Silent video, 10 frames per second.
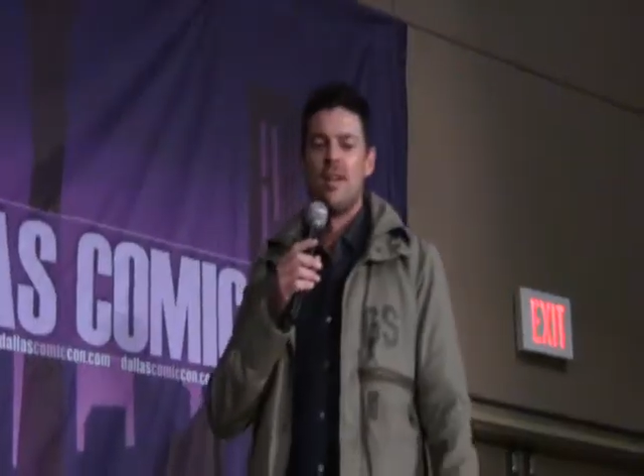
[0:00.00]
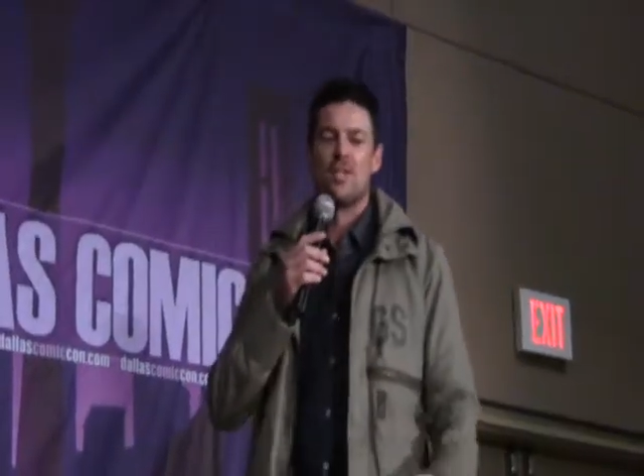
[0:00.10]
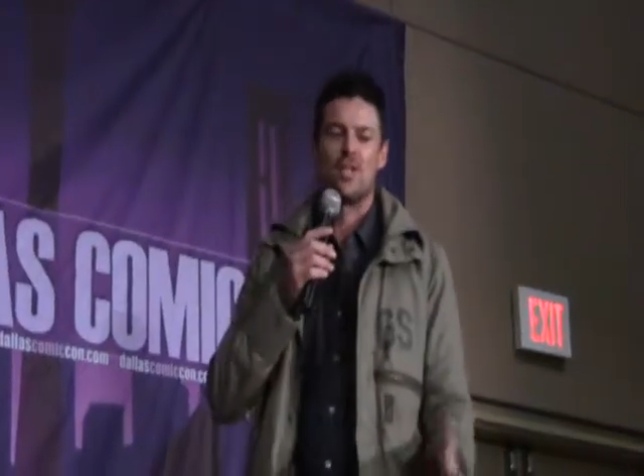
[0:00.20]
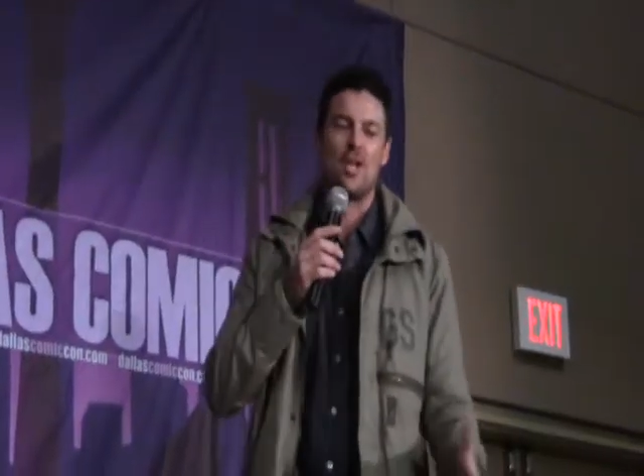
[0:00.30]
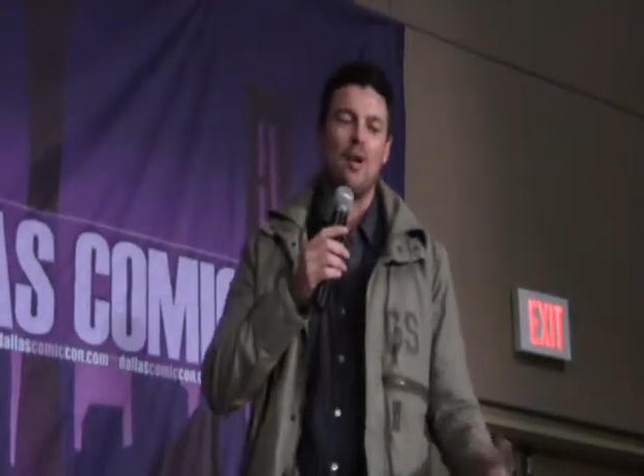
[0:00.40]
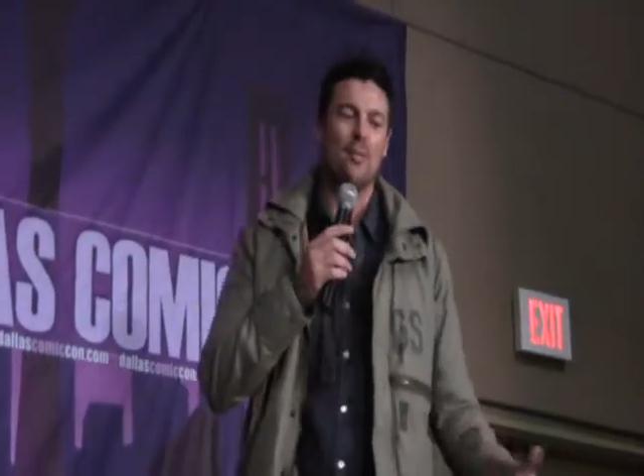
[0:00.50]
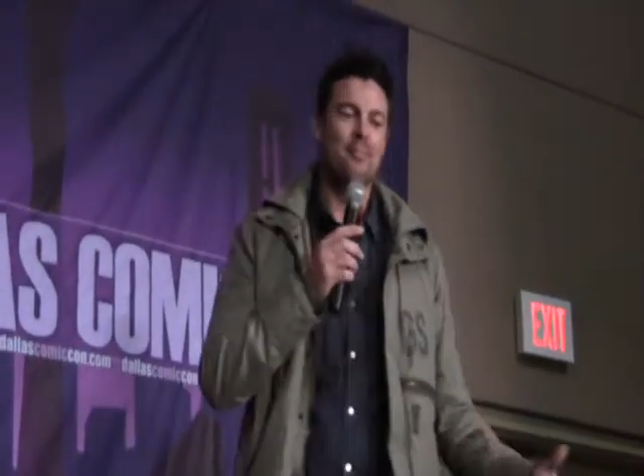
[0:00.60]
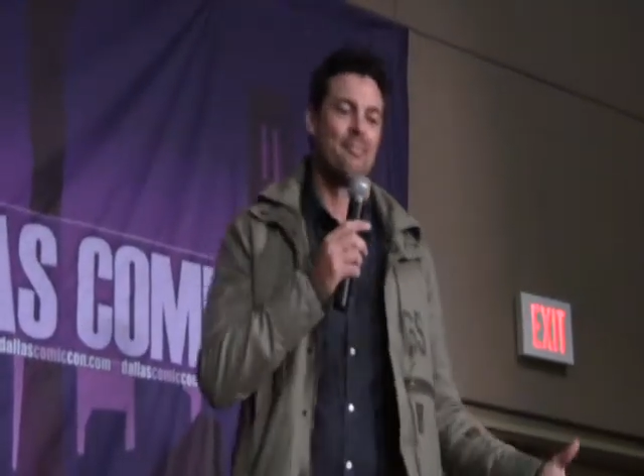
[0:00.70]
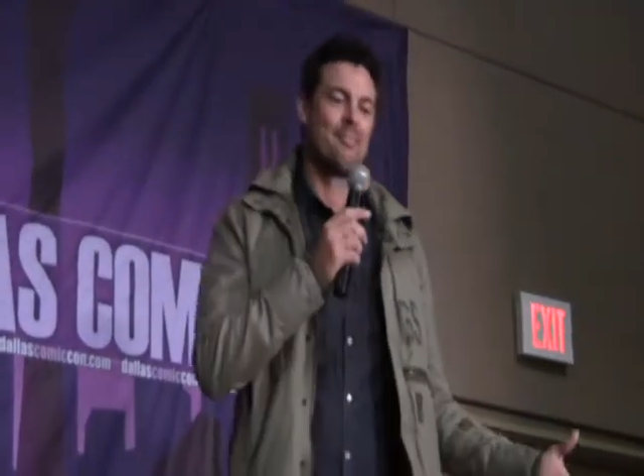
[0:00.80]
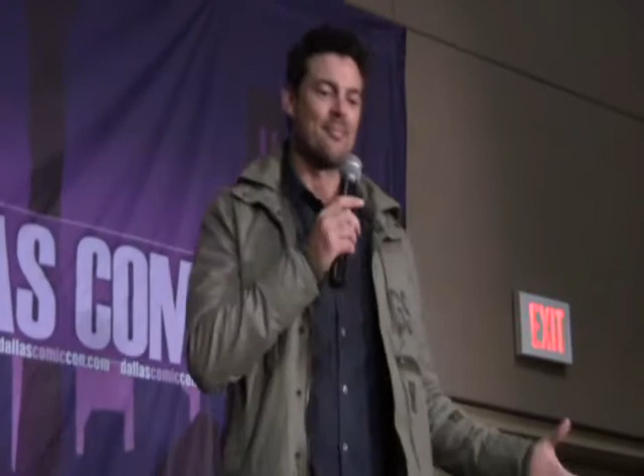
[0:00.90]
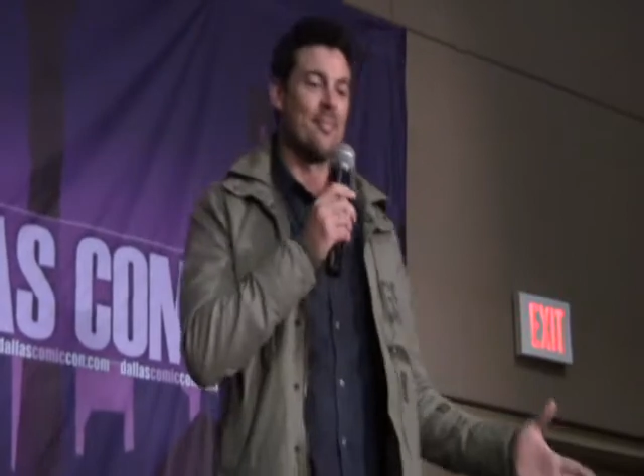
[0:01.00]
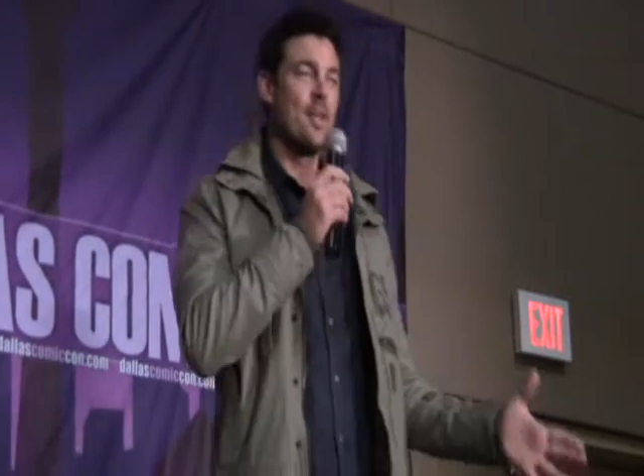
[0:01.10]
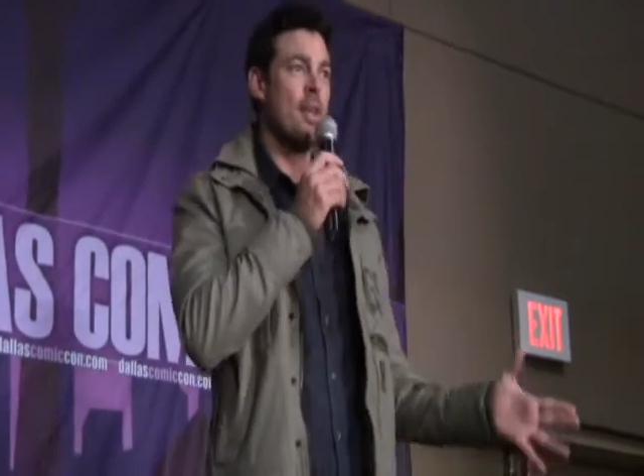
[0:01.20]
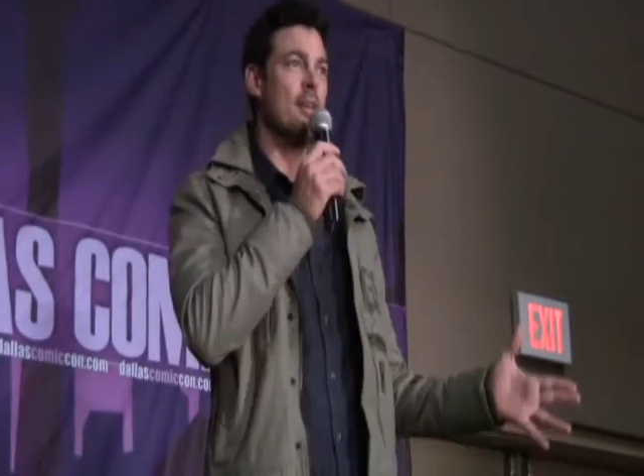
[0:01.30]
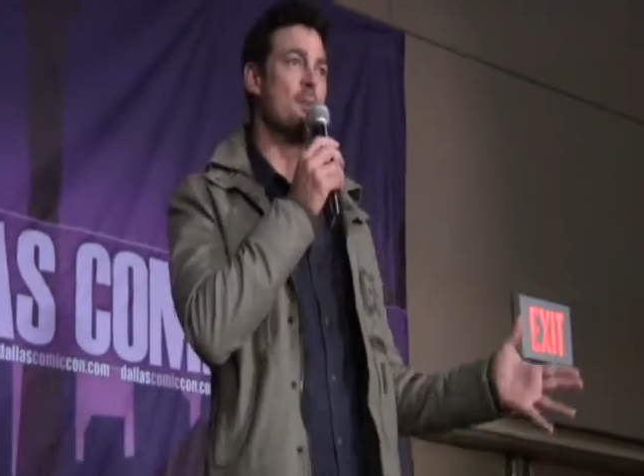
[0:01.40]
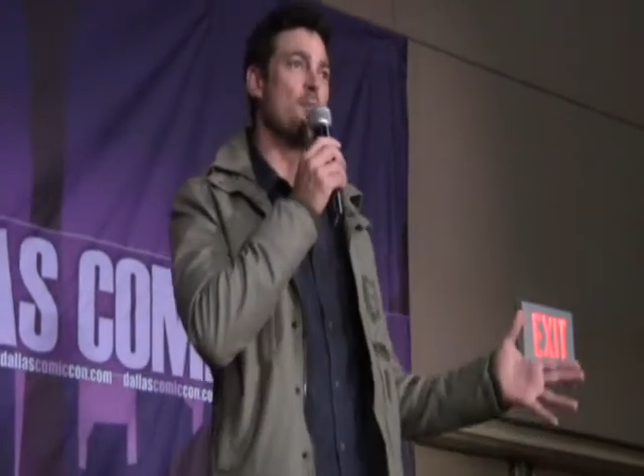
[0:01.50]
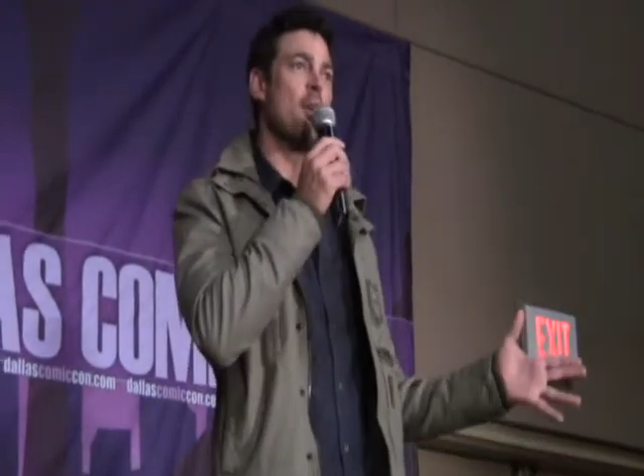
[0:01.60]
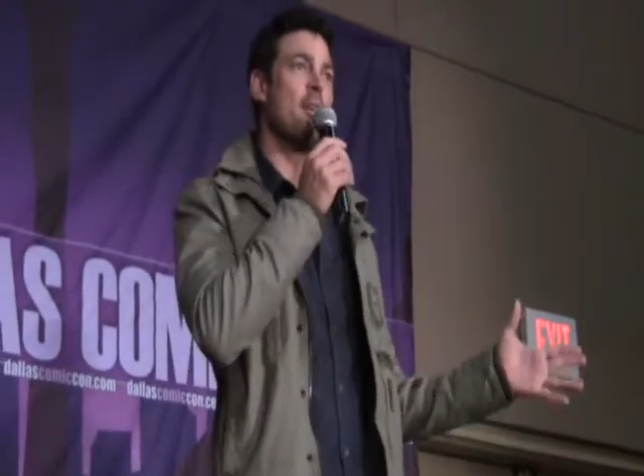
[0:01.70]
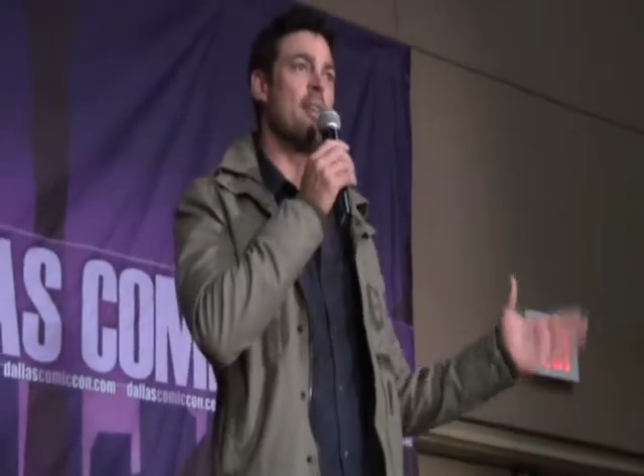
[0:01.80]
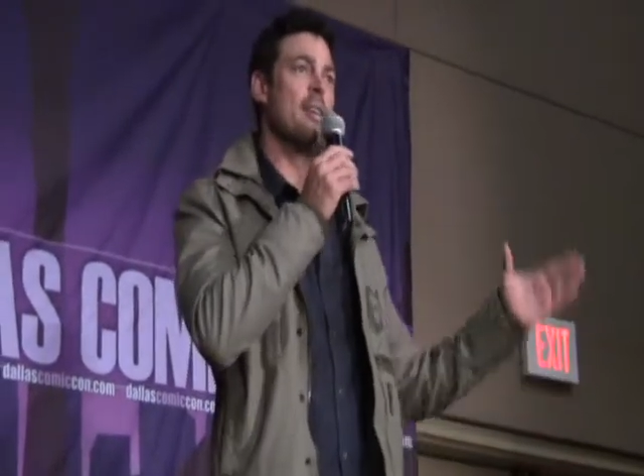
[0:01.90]
So, here's what
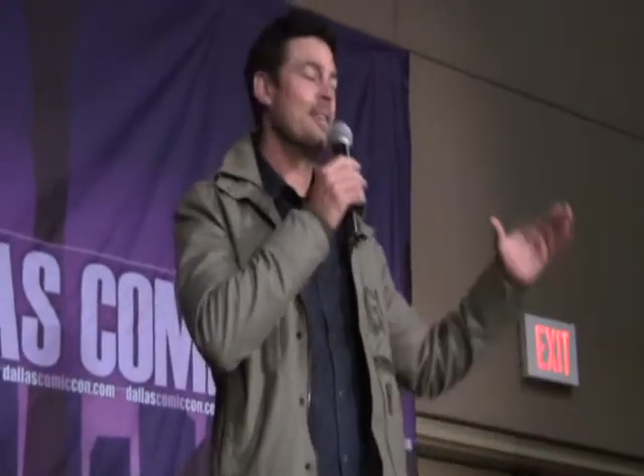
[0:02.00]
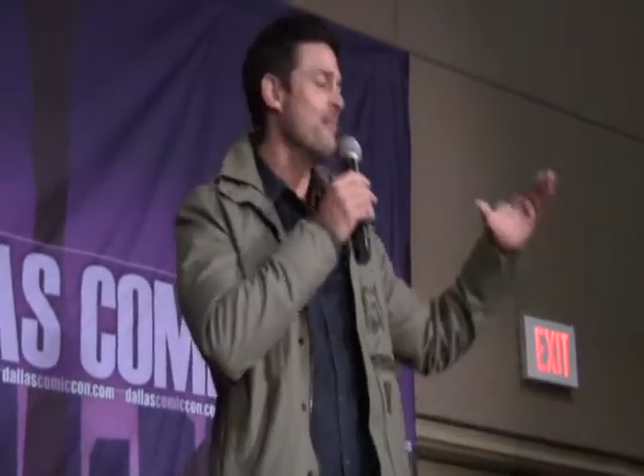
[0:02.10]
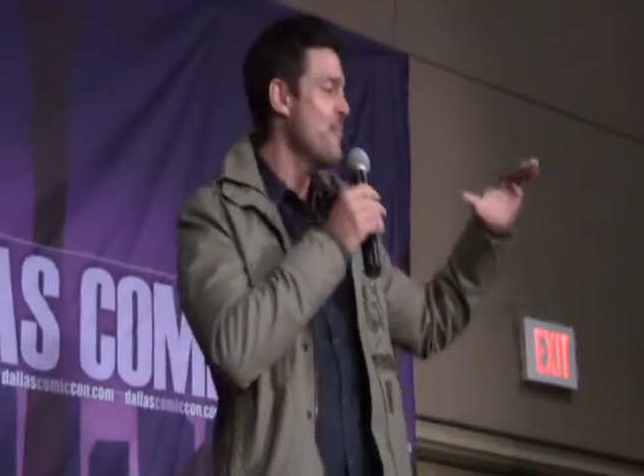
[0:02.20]
I did.